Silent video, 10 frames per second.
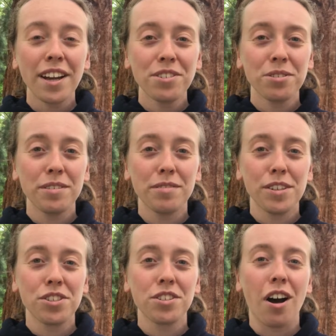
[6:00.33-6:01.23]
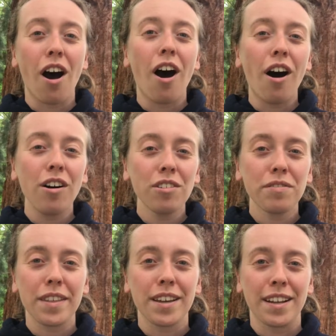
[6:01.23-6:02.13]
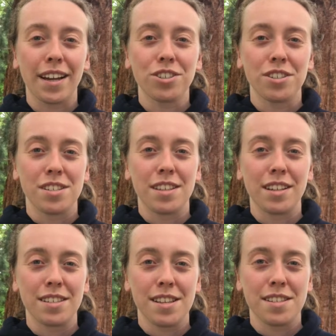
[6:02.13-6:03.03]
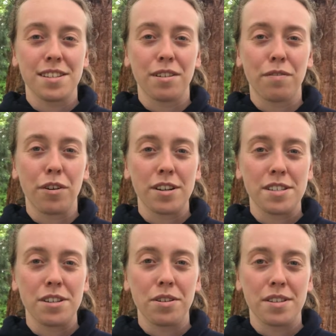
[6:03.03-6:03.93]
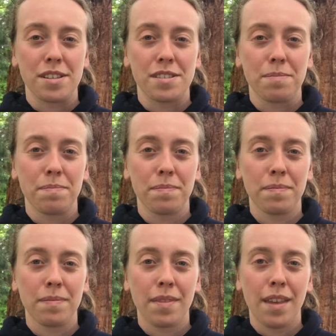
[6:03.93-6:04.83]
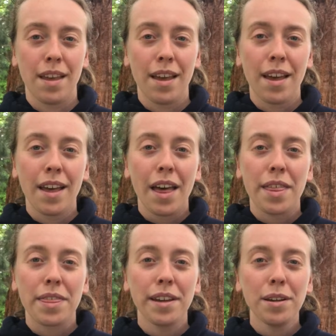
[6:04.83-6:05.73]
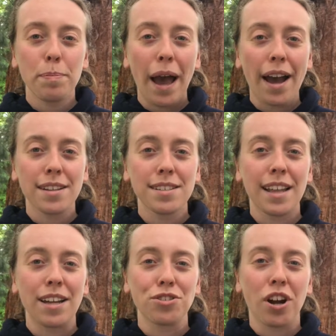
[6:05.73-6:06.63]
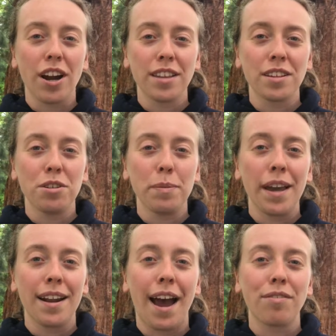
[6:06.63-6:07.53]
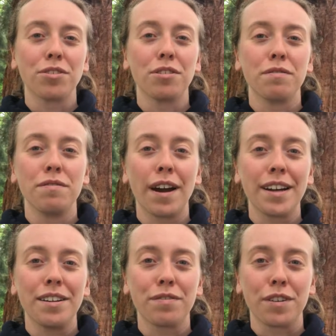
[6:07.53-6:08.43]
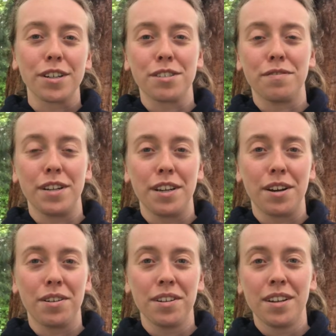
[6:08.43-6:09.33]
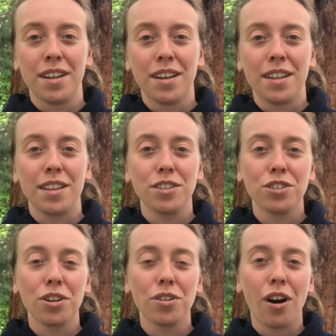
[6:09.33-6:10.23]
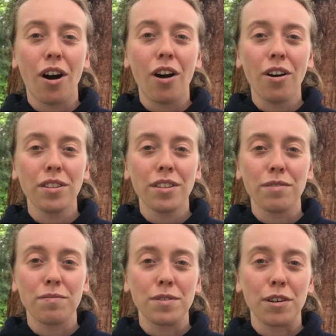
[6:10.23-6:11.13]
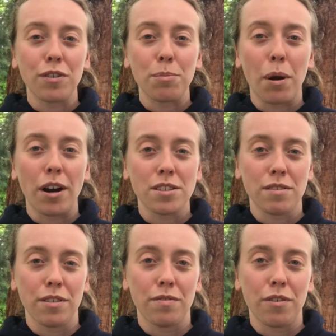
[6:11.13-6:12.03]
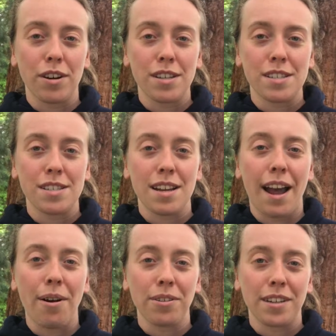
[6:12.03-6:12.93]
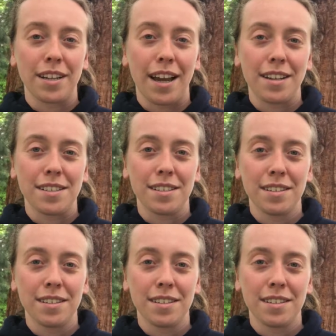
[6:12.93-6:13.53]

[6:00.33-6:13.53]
to envision all of the connections that exist in a forest ecosystem. Think back to that drawing that you made after the very first video that showed all the different parts of the forest and how they're connected.